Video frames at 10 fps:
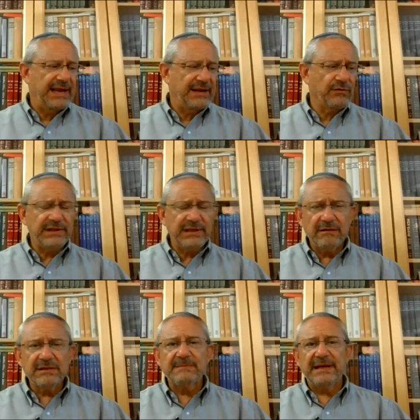And over the
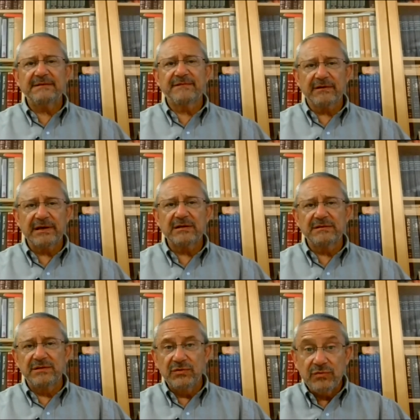years, made very
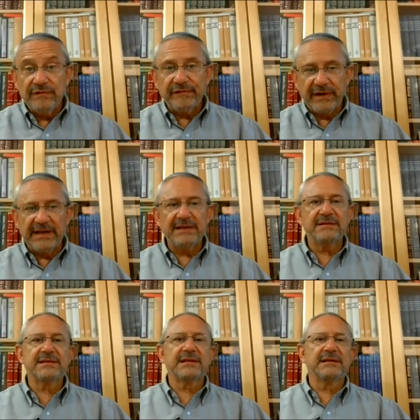new
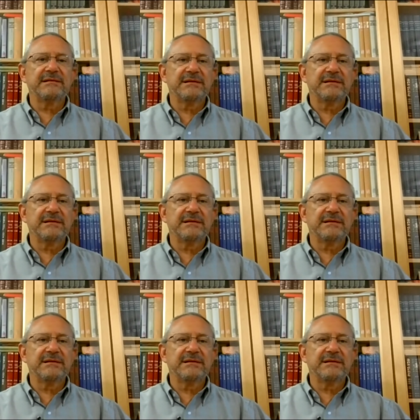friends.